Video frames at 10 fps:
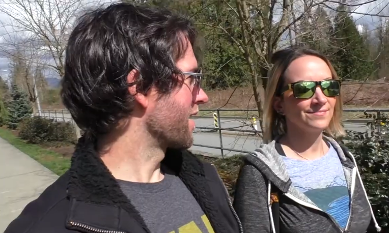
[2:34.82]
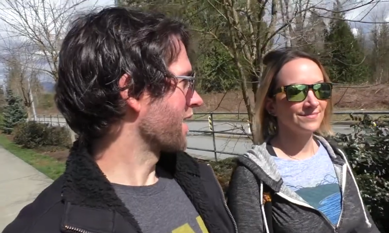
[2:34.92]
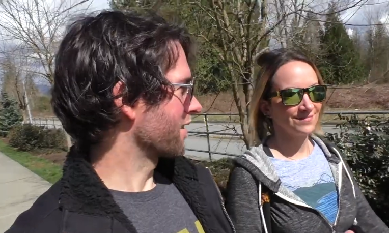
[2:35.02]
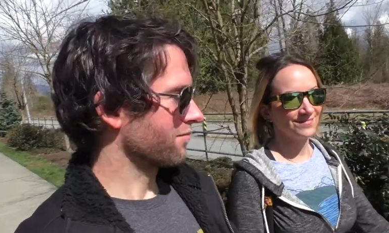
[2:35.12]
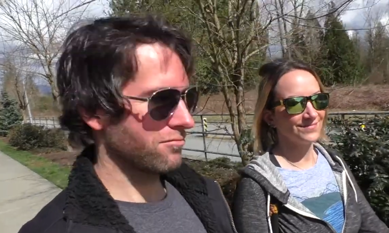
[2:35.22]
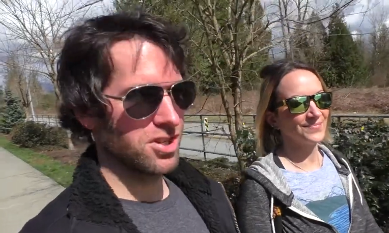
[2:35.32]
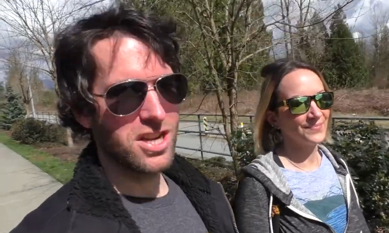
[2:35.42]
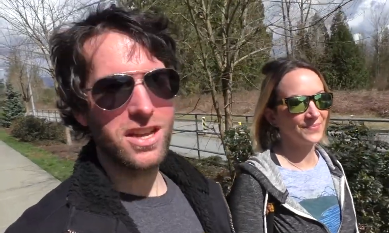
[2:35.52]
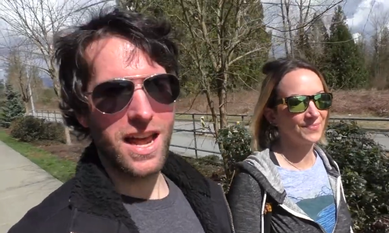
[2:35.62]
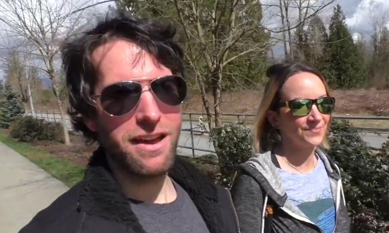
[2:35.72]
Speaker 1: that
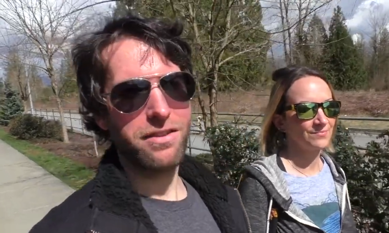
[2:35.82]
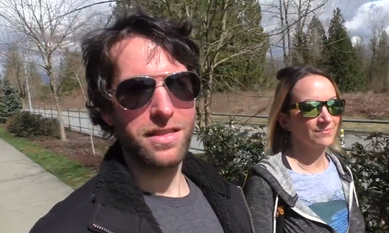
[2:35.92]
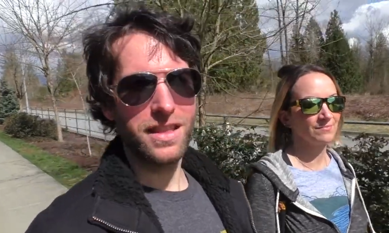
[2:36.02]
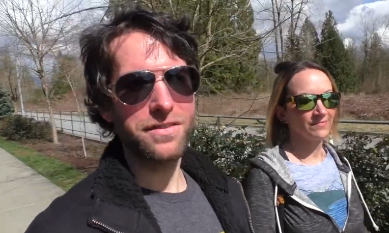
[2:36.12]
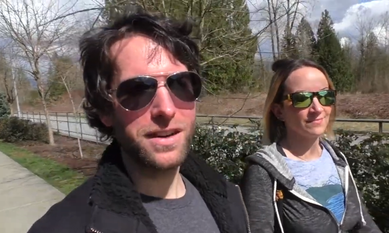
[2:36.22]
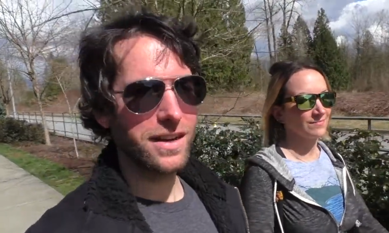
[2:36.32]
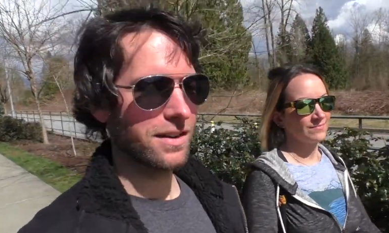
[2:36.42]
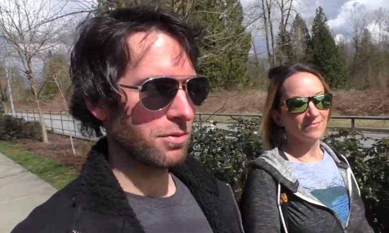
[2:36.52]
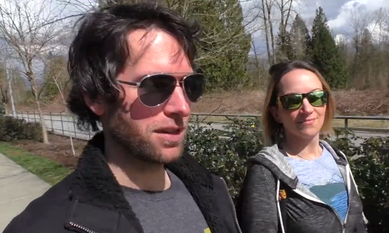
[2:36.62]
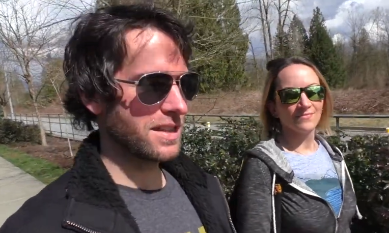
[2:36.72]
she could have it and live in
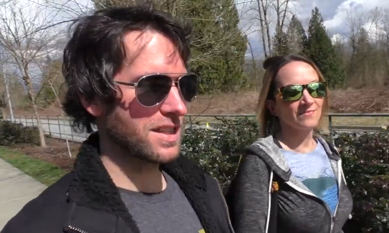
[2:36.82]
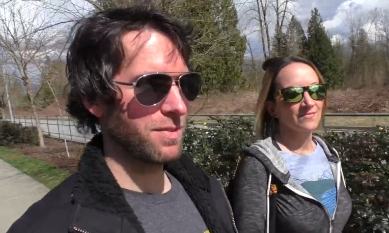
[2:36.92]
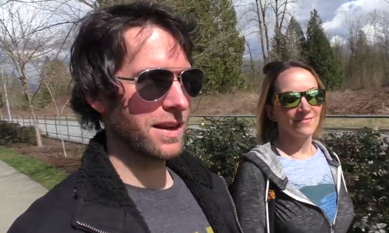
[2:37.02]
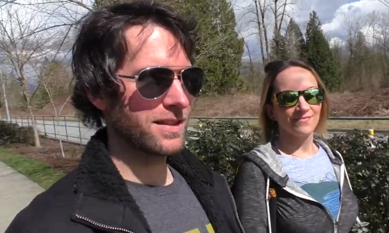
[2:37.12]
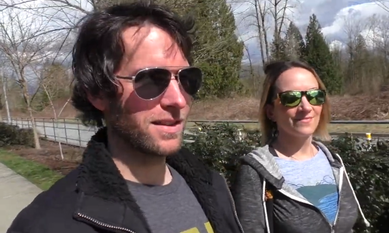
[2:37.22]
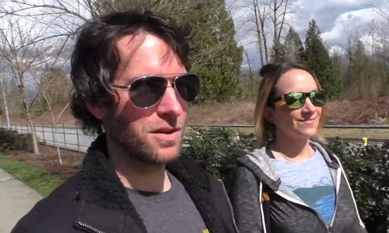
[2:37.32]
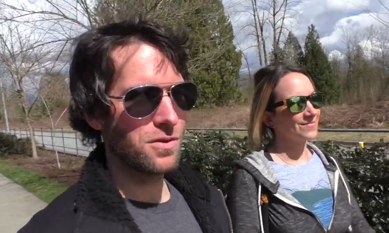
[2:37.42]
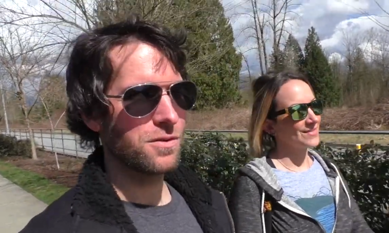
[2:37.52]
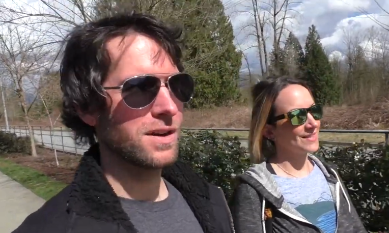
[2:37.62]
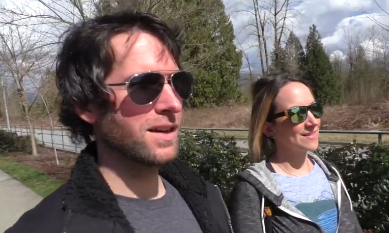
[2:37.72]
it. It really just depends on
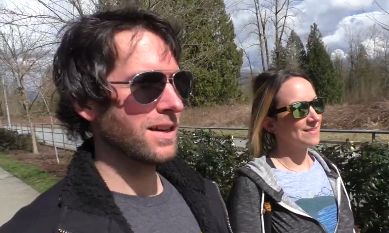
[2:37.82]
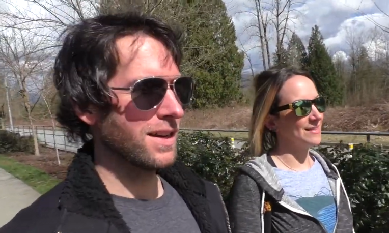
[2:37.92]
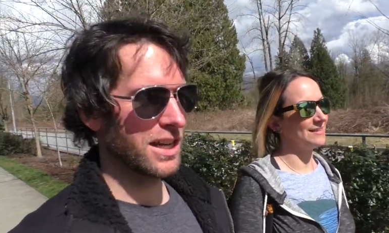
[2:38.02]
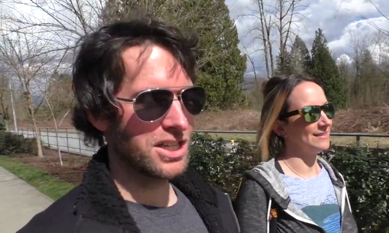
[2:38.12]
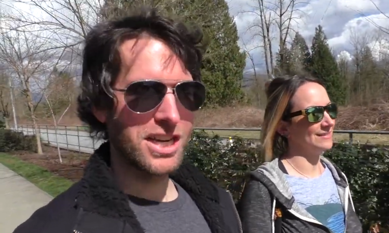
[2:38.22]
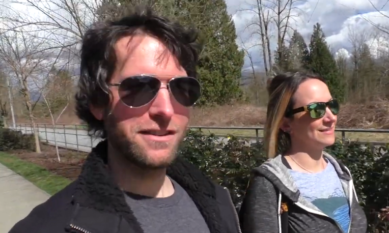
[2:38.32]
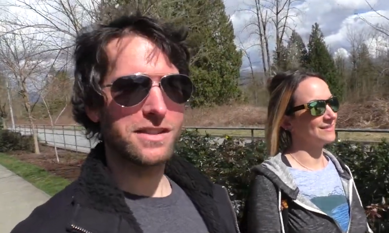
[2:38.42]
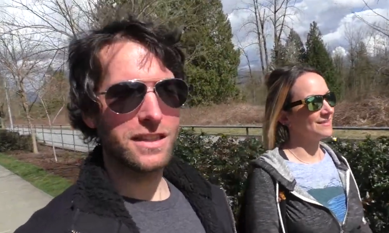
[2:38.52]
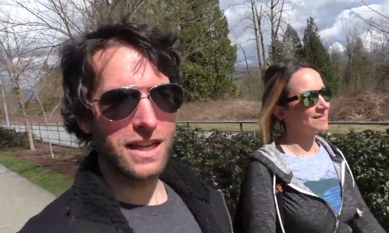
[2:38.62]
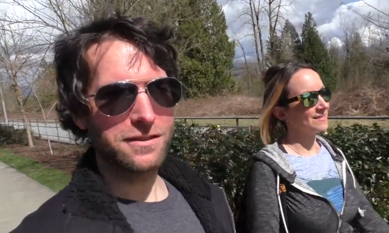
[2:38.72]
who
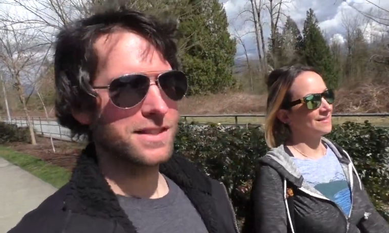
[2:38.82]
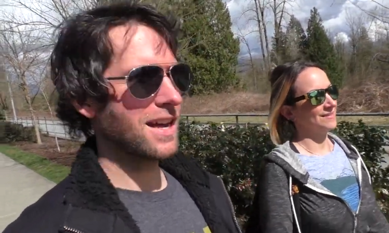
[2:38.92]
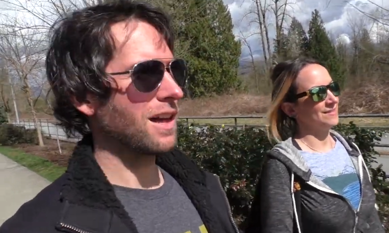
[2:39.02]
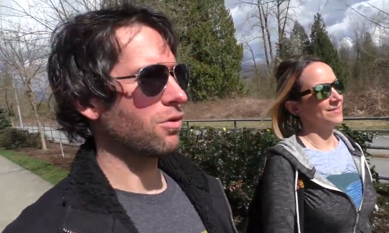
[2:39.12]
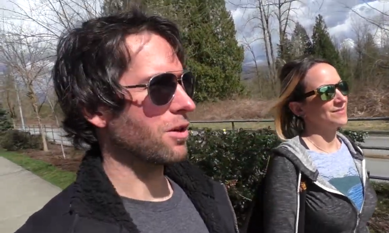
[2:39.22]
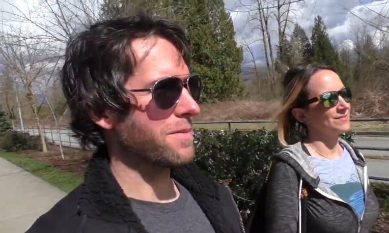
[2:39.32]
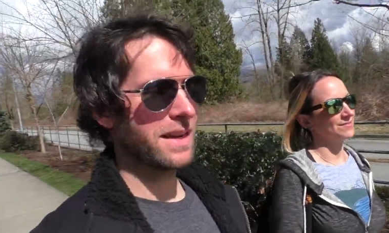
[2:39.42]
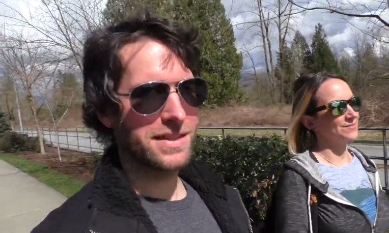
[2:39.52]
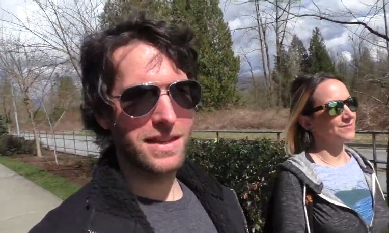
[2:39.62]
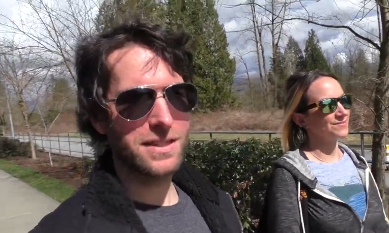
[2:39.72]
achieves the lifestyle where it
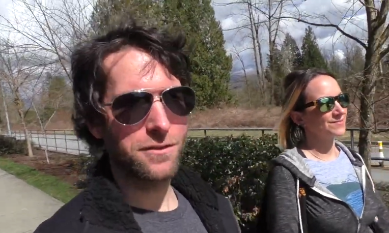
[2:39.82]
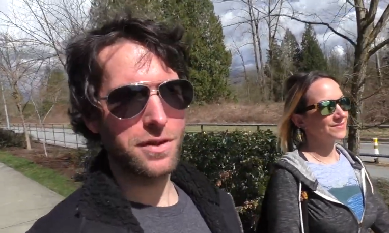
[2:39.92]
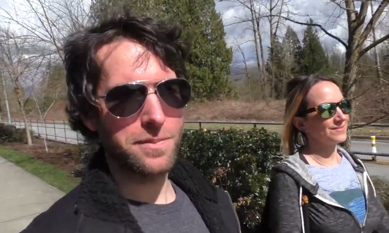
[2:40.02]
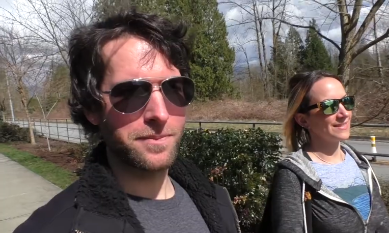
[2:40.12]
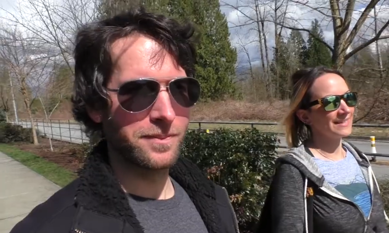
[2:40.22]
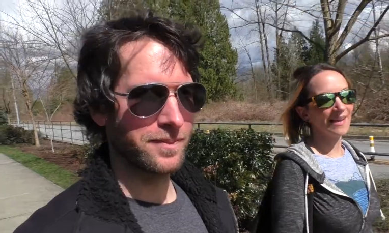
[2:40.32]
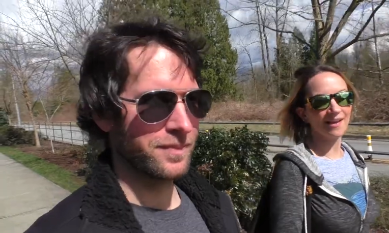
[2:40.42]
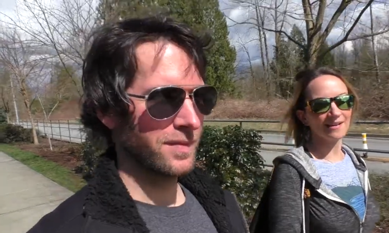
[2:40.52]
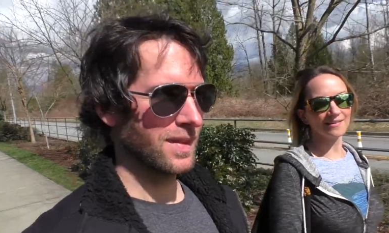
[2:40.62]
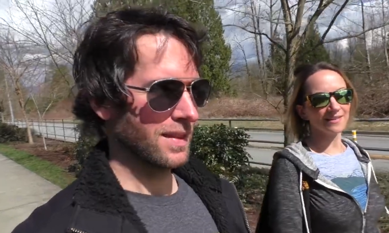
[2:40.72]
makes sense for them.
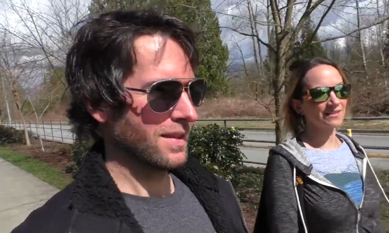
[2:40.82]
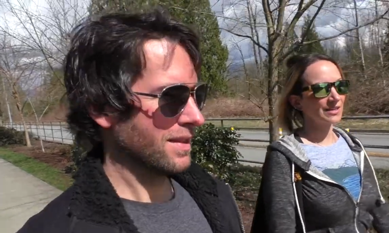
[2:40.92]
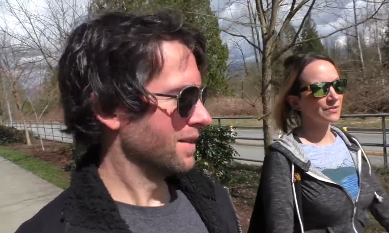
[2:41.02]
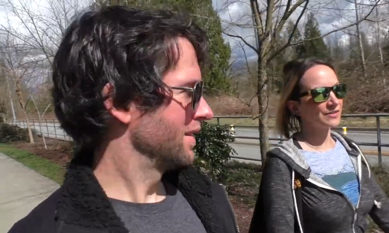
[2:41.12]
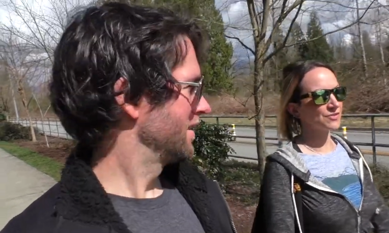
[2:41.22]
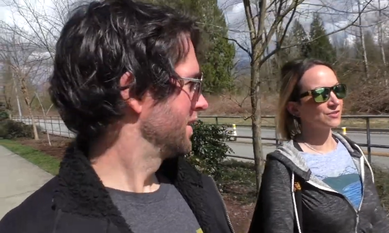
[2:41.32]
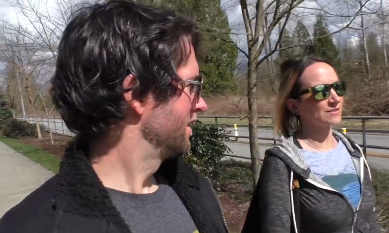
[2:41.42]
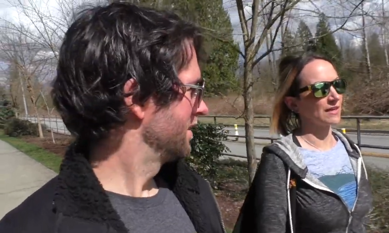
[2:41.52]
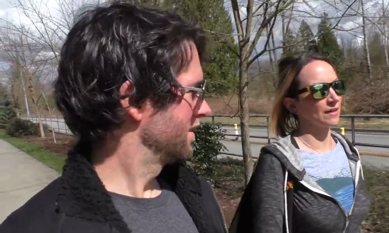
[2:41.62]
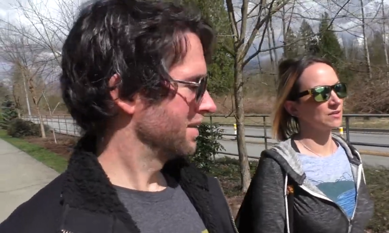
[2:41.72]
Speaker 2: Yeah, it's kind of
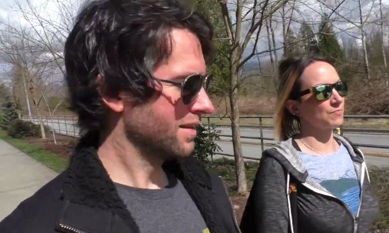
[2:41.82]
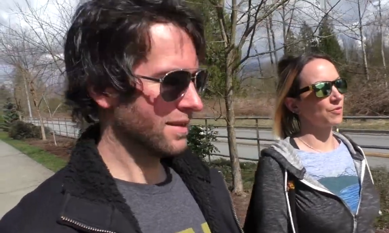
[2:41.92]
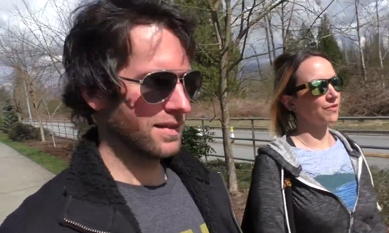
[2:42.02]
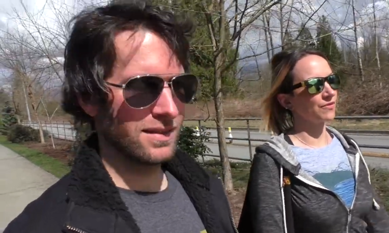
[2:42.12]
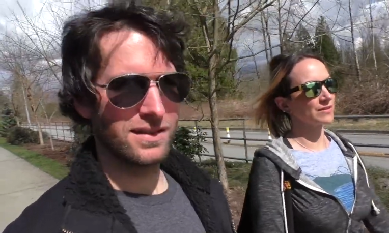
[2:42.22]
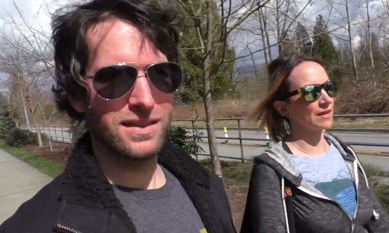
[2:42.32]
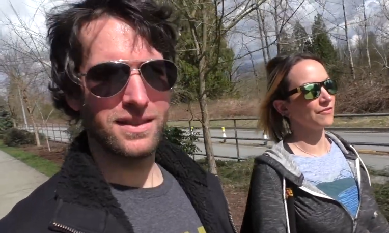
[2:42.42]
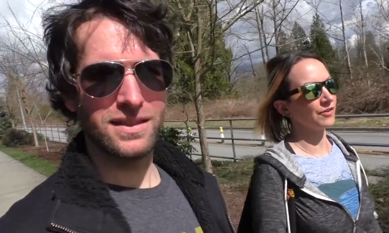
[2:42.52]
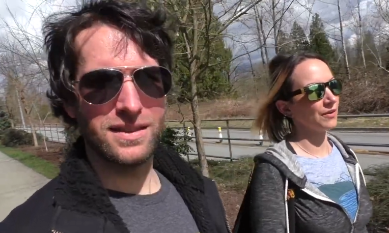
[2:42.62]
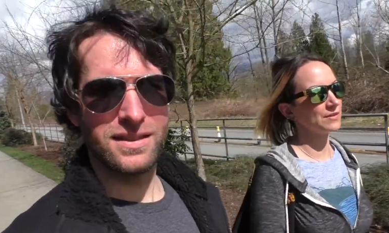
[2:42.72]
interesting because both of us
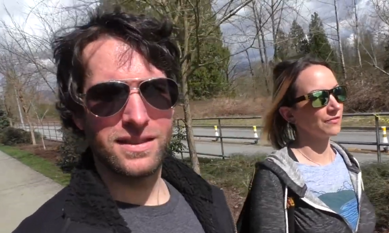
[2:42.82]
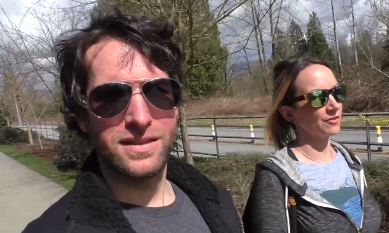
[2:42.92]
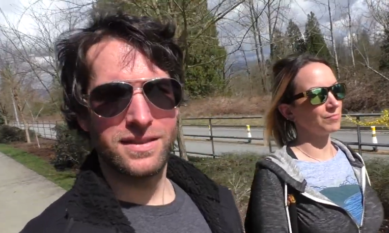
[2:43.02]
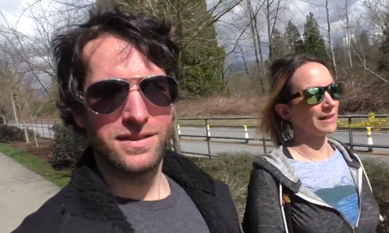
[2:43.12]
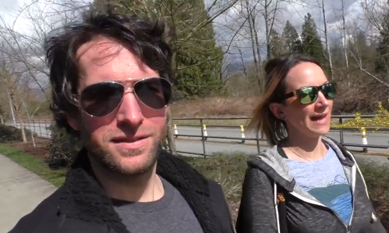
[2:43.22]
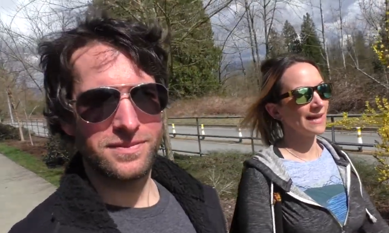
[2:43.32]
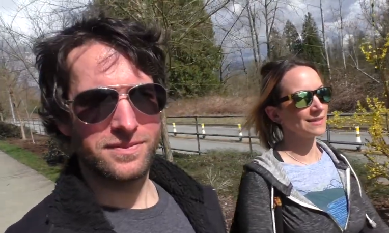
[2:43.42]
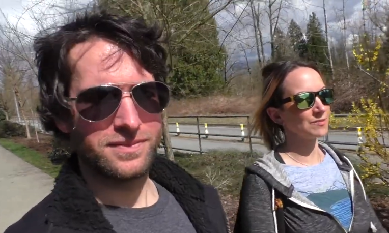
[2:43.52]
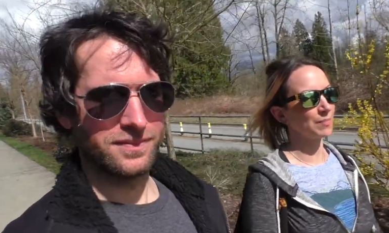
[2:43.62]
have very different plans,